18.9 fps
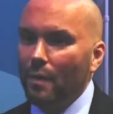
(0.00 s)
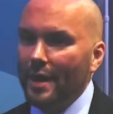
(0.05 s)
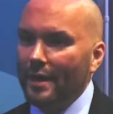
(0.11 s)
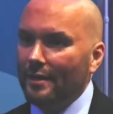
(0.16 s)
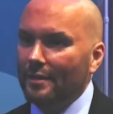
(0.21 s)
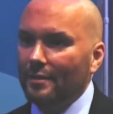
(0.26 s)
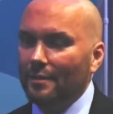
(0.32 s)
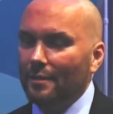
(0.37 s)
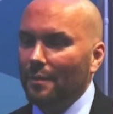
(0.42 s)

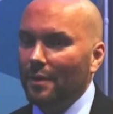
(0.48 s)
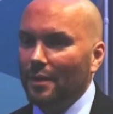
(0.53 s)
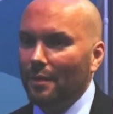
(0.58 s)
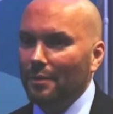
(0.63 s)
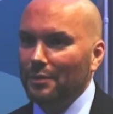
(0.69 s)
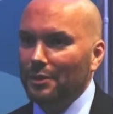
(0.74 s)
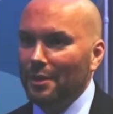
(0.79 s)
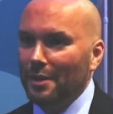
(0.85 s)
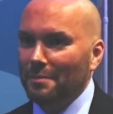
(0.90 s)
when I
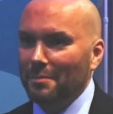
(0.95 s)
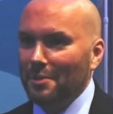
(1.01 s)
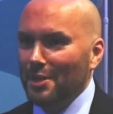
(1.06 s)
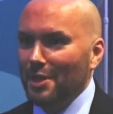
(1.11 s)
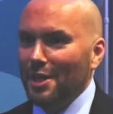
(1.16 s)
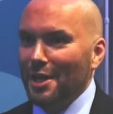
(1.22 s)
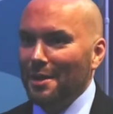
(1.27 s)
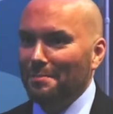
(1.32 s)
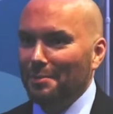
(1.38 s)
was a
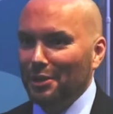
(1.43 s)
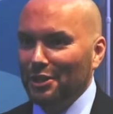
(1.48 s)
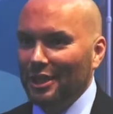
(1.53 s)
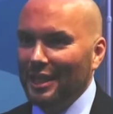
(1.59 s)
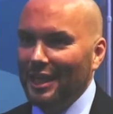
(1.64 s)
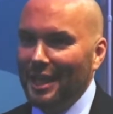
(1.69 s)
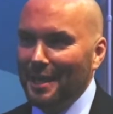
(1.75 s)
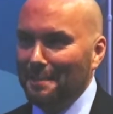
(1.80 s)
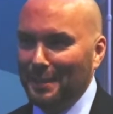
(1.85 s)

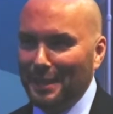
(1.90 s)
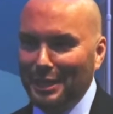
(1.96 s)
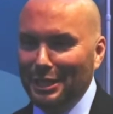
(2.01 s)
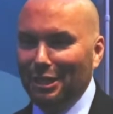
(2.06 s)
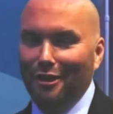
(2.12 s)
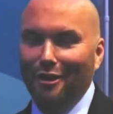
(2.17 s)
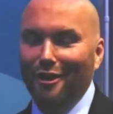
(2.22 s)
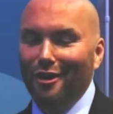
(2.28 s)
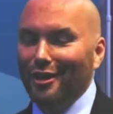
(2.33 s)
budding
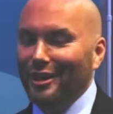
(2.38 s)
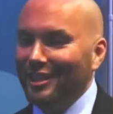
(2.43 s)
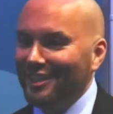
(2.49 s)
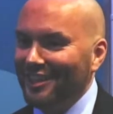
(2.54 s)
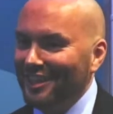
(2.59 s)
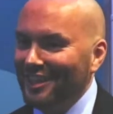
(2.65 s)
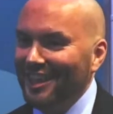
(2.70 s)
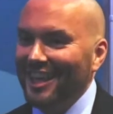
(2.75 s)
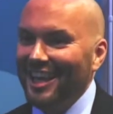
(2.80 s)
AP clerk,
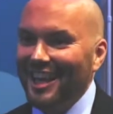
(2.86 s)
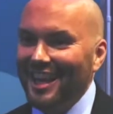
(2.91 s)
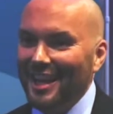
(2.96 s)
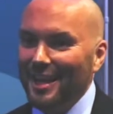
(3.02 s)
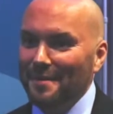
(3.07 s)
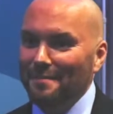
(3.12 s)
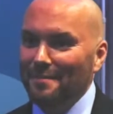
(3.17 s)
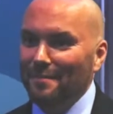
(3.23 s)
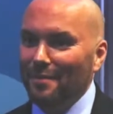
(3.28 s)

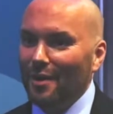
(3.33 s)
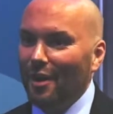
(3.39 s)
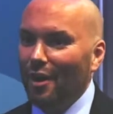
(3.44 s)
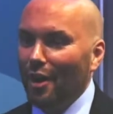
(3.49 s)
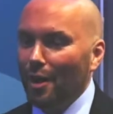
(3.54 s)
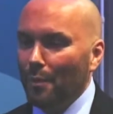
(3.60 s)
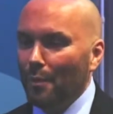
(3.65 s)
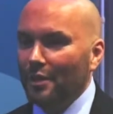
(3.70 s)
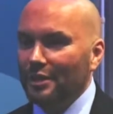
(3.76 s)

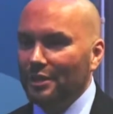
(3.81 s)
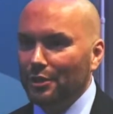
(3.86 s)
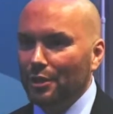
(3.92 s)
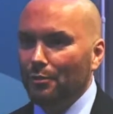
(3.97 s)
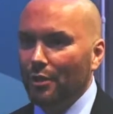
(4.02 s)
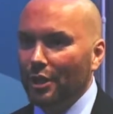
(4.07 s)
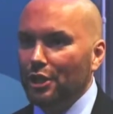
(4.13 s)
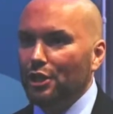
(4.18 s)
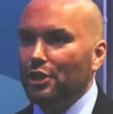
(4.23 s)
I wanted
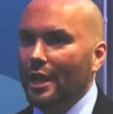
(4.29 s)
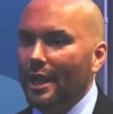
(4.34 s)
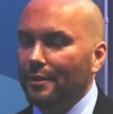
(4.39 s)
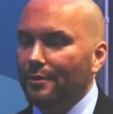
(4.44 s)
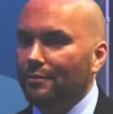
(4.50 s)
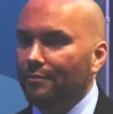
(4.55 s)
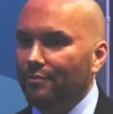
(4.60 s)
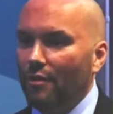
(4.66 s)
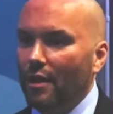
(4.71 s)
to reach
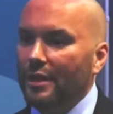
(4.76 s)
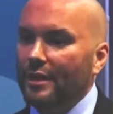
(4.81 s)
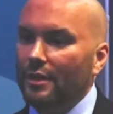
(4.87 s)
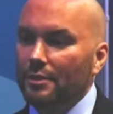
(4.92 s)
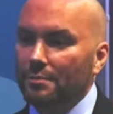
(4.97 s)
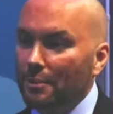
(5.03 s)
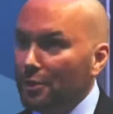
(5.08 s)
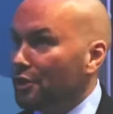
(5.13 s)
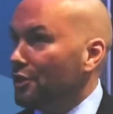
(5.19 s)
out and find
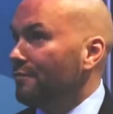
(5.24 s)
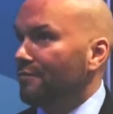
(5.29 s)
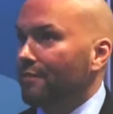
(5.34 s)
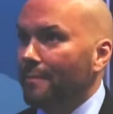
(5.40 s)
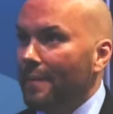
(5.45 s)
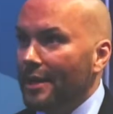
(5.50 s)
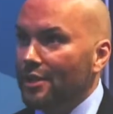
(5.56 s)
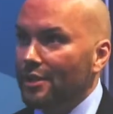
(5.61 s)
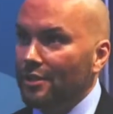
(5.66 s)
out as much
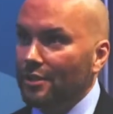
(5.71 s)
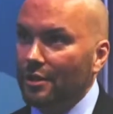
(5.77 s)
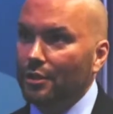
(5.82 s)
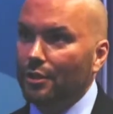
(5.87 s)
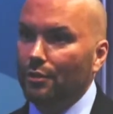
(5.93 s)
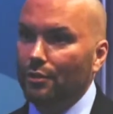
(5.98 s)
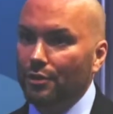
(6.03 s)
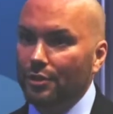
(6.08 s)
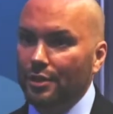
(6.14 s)
information as I
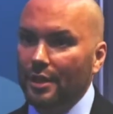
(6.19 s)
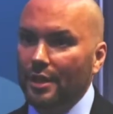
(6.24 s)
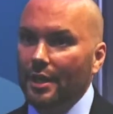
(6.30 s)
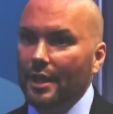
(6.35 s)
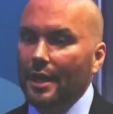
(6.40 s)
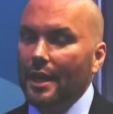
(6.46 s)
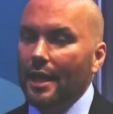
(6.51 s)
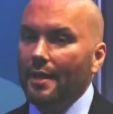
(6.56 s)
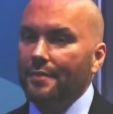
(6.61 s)
could,
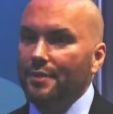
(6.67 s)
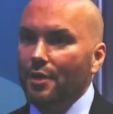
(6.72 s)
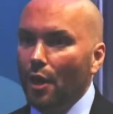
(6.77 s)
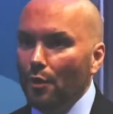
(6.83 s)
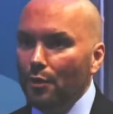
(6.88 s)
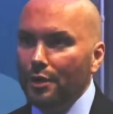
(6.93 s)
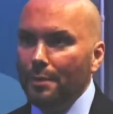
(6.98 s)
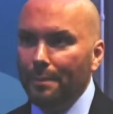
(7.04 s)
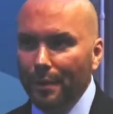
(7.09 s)
and the
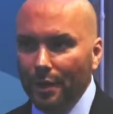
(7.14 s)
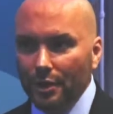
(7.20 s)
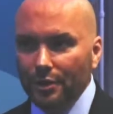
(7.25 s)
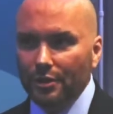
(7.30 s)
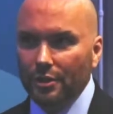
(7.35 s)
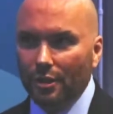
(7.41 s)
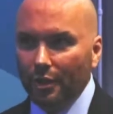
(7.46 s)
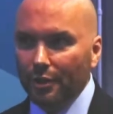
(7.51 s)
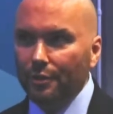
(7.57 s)
only
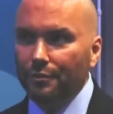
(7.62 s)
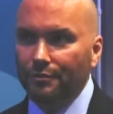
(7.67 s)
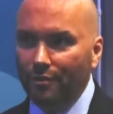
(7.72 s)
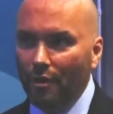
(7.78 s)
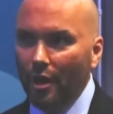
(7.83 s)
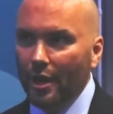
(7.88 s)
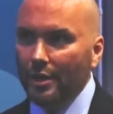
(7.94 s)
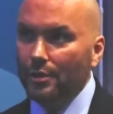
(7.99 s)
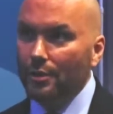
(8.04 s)
person I could
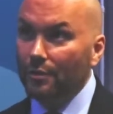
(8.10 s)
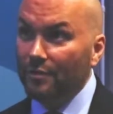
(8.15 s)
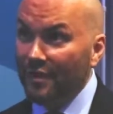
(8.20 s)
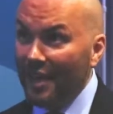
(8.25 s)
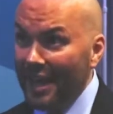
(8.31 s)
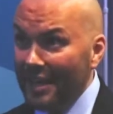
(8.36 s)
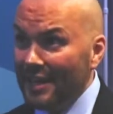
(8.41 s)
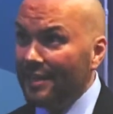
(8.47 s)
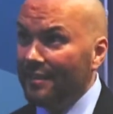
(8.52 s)
find of
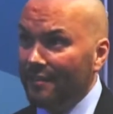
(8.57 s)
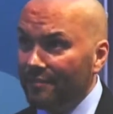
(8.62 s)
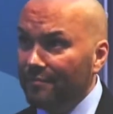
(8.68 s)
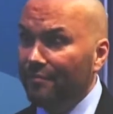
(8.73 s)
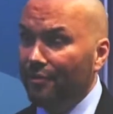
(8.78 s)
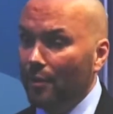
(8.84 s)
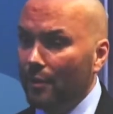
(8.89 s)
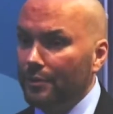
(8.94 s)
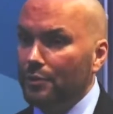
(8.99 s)
any
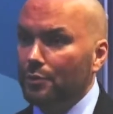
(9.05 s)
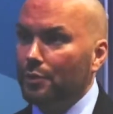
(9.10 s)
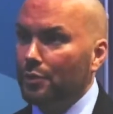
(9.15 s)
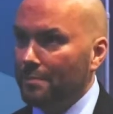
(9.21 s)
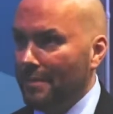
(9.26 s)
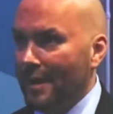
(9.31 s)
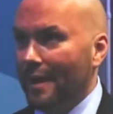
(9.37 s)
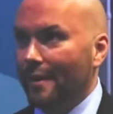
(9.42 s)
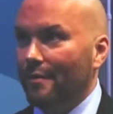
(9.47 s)
influence
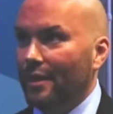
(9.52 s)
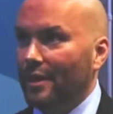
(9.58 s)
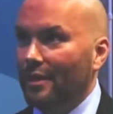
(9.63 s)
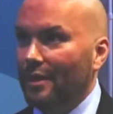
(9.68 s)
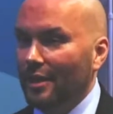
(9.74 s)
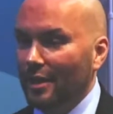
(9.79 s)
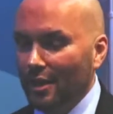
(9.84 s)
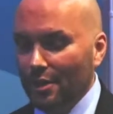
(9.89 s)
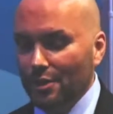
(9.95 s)
was Mary.
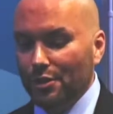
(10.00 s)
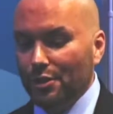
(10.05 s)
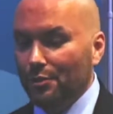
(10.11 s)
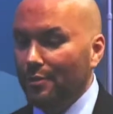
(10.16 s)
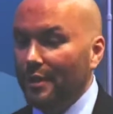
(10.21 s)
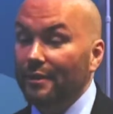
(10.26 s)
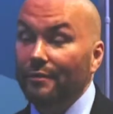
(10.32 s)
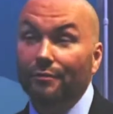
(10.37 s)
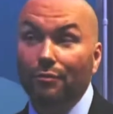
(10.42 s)

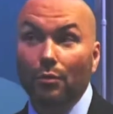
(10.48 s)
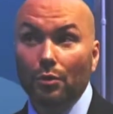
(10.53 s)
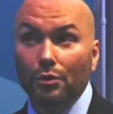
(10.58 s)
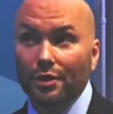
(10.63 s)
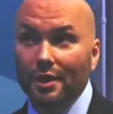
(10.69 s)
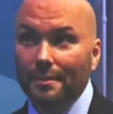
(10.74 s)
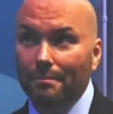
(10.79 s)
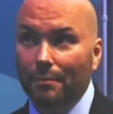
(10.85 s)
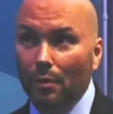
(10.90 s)
She's written
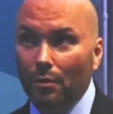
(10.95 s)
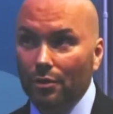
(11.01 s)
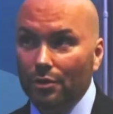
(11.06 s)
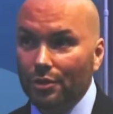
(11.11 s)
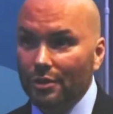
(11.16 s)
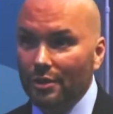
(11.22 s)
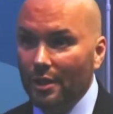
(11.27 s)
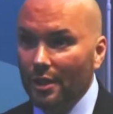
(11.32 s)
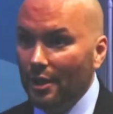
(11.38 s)
14
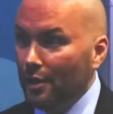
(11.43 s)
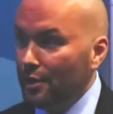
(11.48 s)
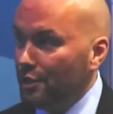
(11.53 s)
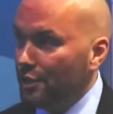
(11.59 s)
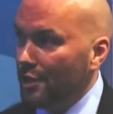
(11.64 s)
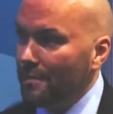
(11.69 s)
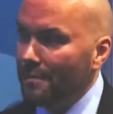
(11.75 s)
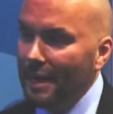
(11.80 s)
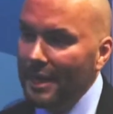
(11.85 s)
books.
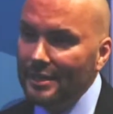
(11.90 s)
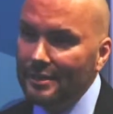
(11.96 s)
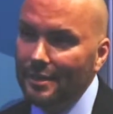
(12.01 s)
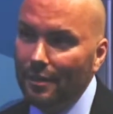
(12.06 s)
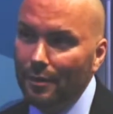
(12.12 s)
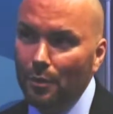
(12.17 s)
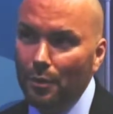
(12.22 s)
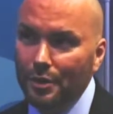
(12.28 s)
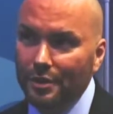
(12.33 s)
She amazed
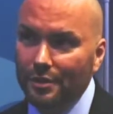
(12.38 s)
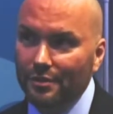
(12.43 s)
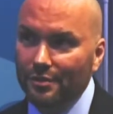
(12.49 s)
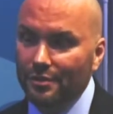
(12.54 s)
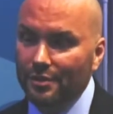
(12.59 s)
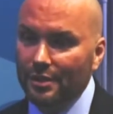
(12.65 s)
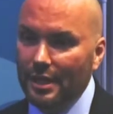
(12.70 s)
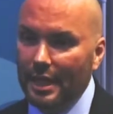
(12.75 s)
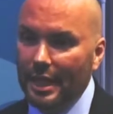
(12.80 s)
our
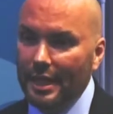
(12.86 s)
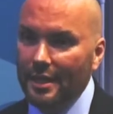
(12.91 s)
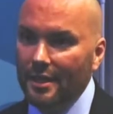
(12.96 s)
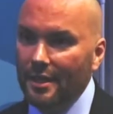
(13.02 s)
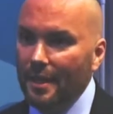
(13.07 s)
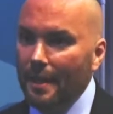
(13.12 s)
audience today,